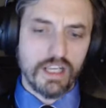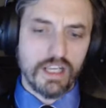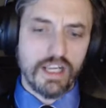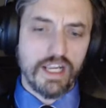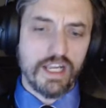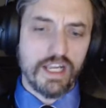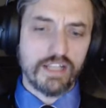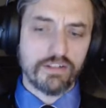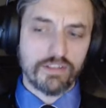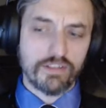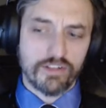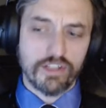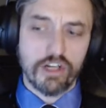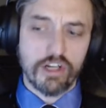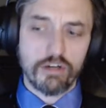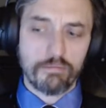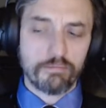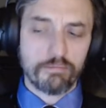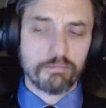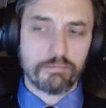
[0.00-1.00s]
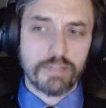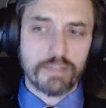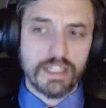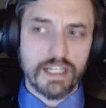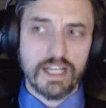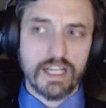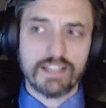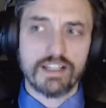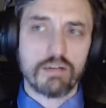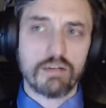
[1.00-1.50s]
and so
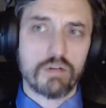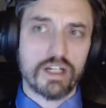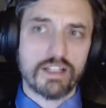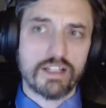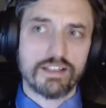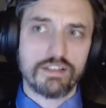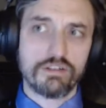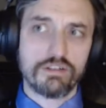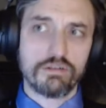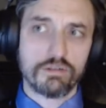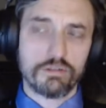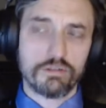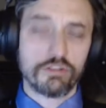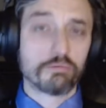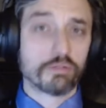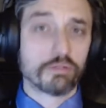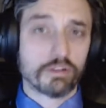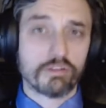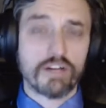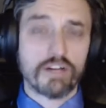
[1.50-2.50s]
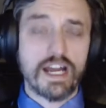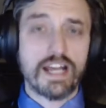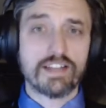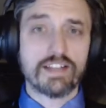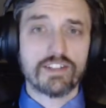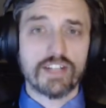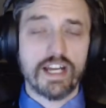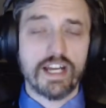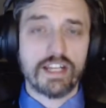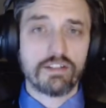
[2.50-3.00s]
because I wanted to to
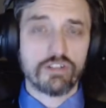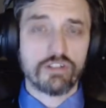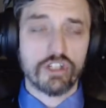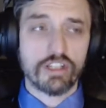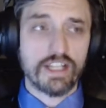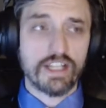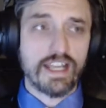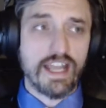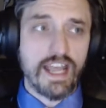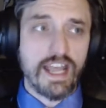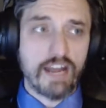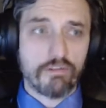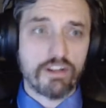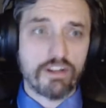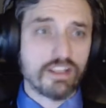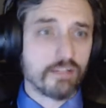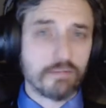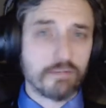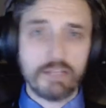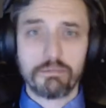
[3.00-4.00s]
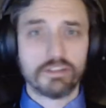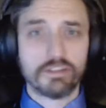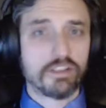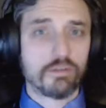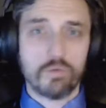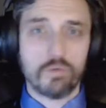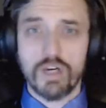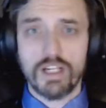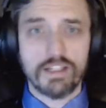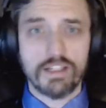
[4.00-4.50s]
progress, I took everything people
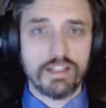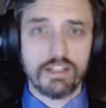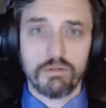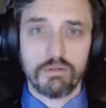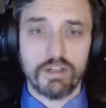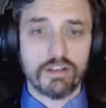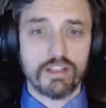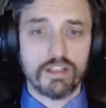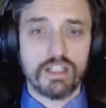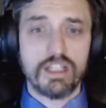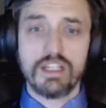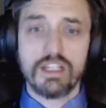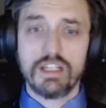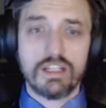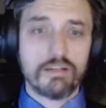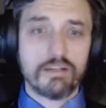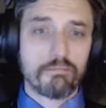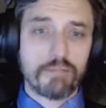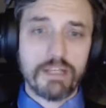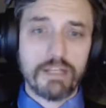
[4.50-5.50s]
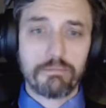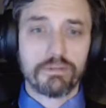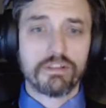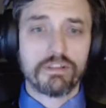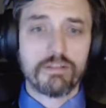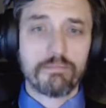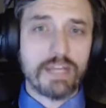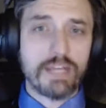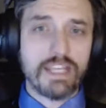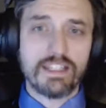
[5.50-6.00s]
didn't want to deal with.
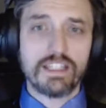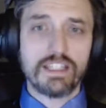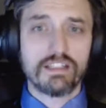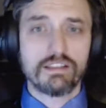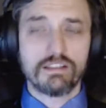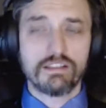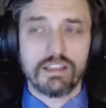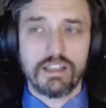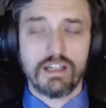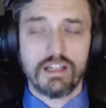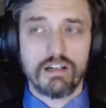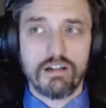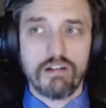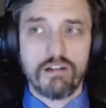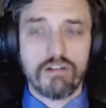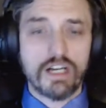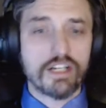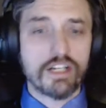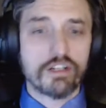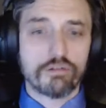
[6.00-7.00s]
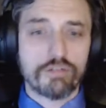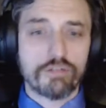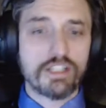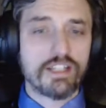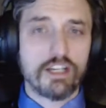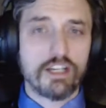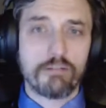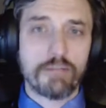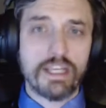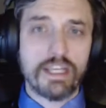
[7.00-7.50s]
People in banking, a lot of your
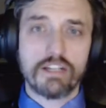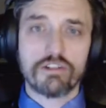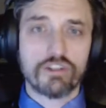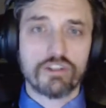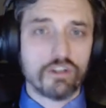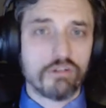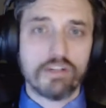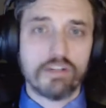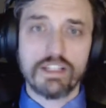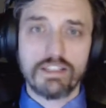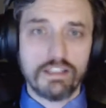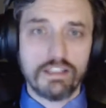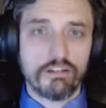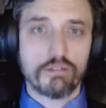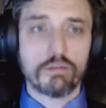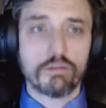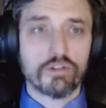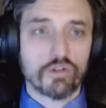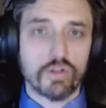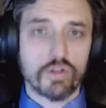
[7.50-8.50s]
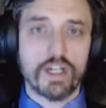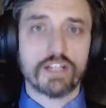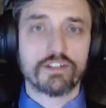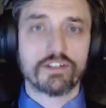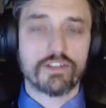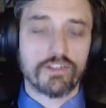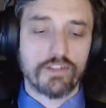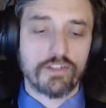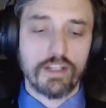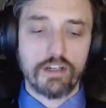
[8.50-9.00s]
retail bankers don't like dealing with
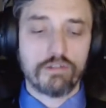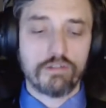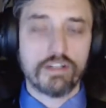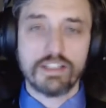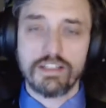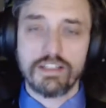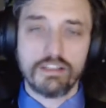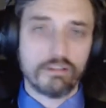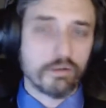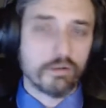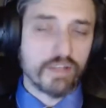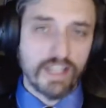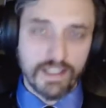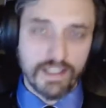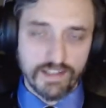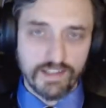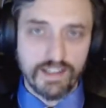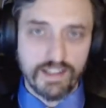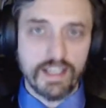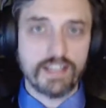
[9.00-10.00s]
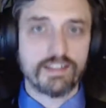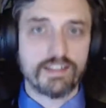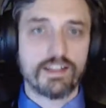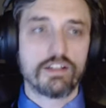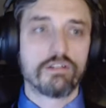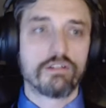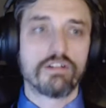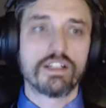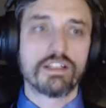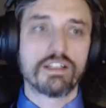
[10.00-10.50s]
trusts. They don't like dealing with estates. They
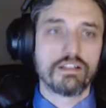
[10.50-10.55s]
don't like